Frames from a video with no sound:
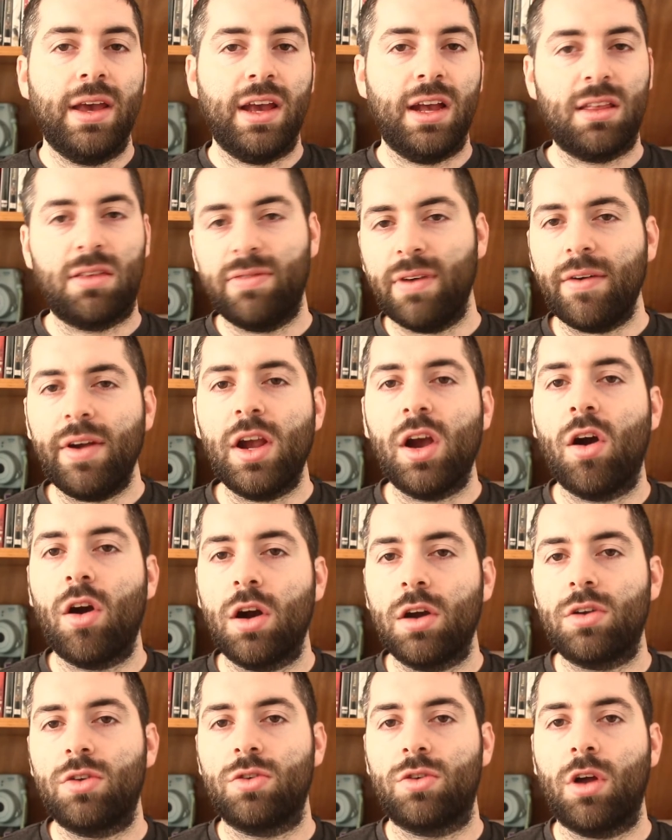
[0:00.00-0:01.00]
It's very
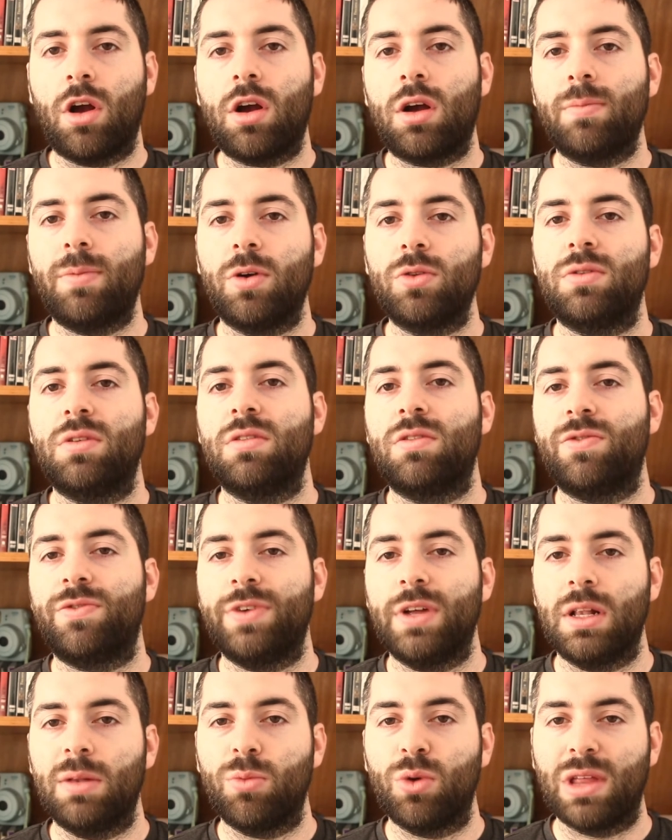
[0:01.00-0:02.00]
hard to talk about this
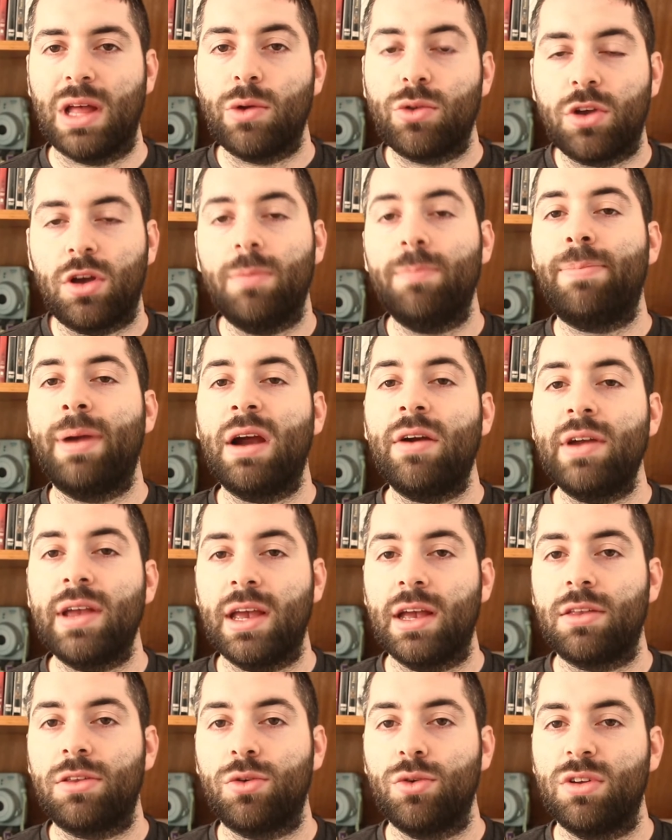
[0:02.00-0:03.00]
film without
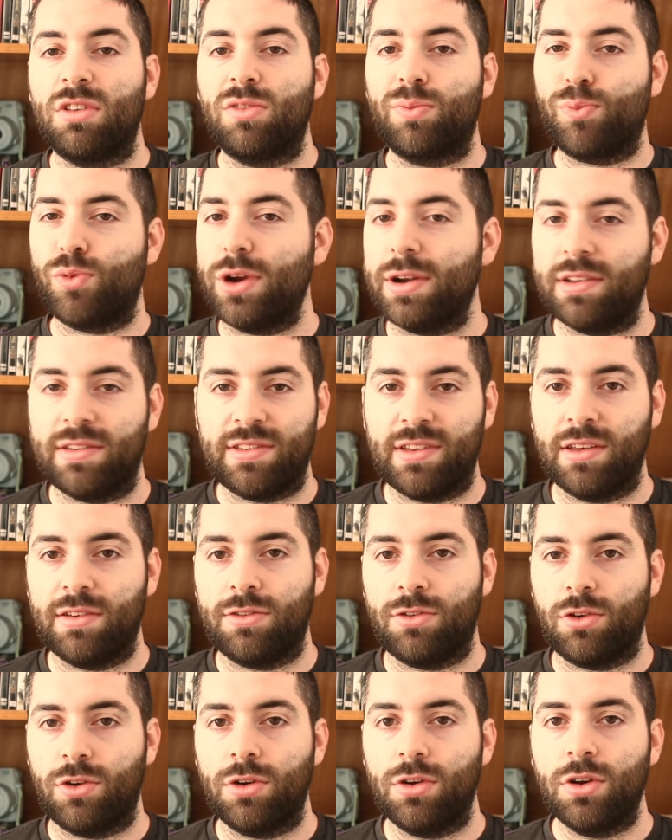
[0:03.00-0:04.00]
comparing it to its
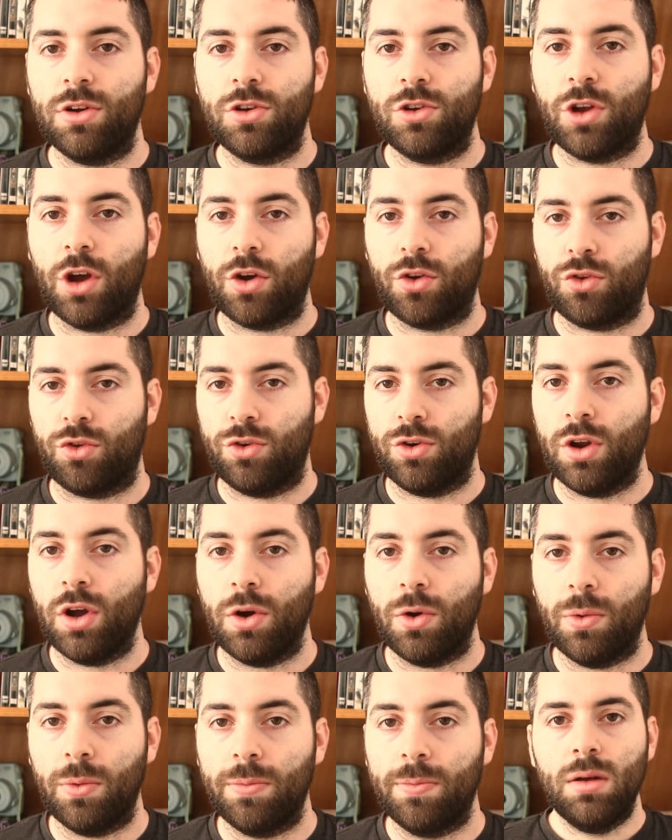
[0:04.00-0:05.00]
predecessor, Dr.
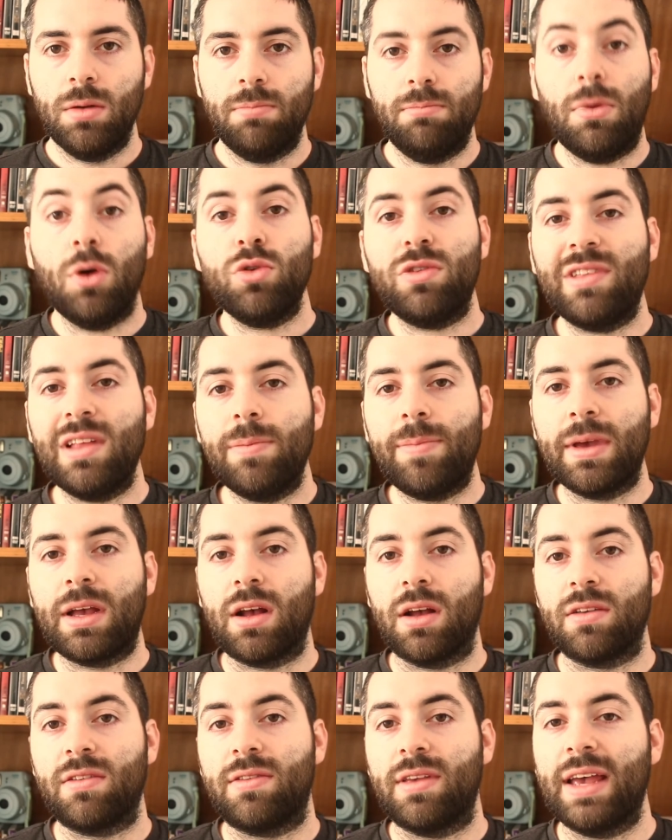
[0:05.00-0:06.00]
No, mostly
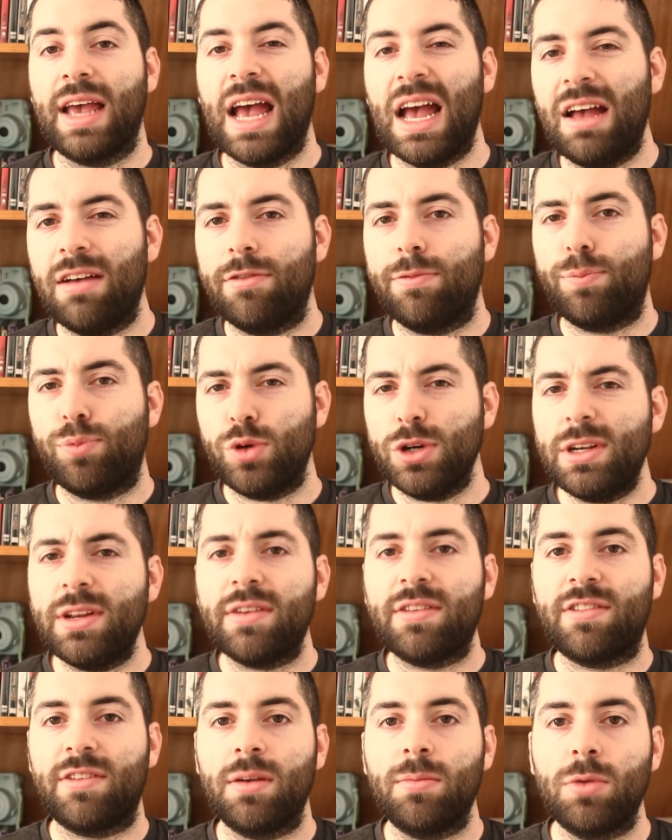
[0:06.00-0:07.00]
because they have
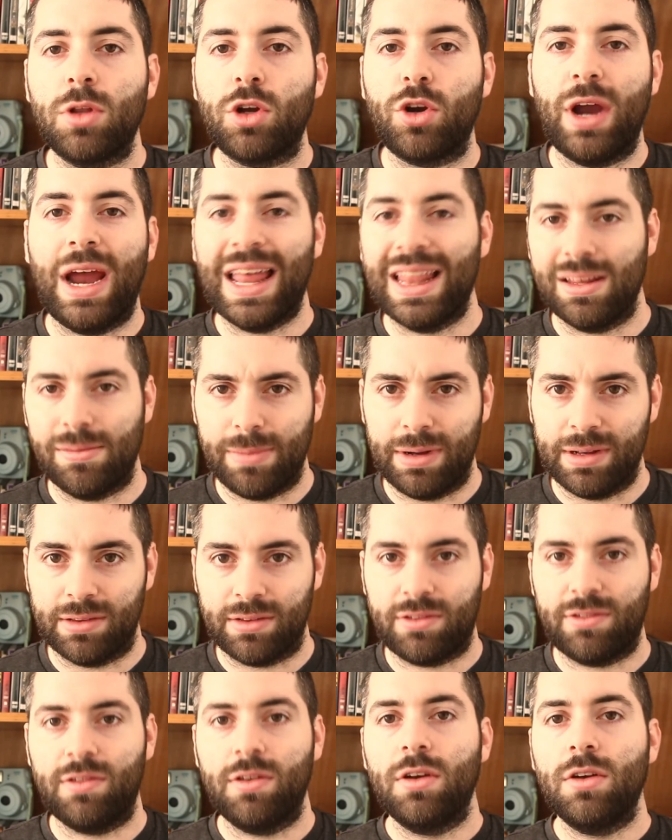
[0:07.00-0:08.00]
pretty similar
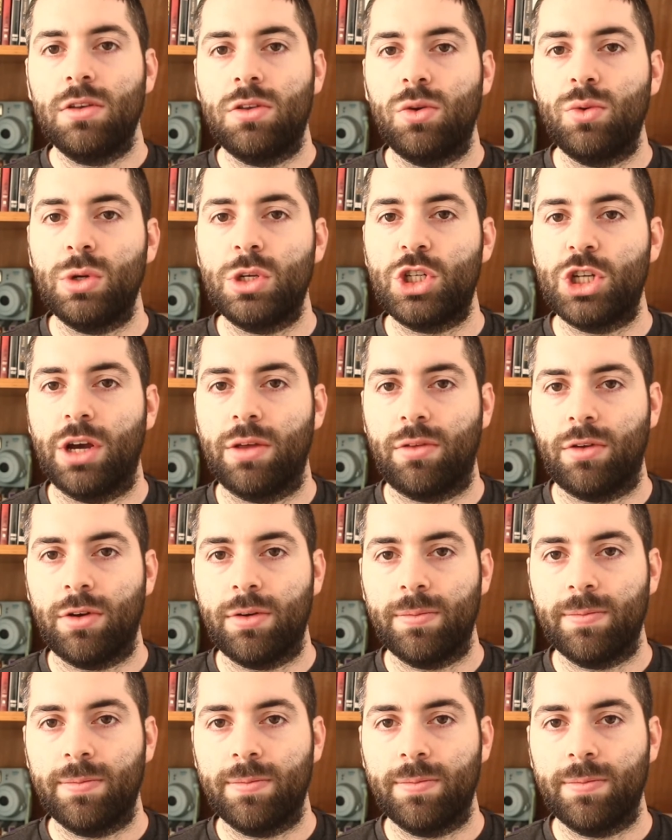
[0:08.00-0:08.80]
elements to each other.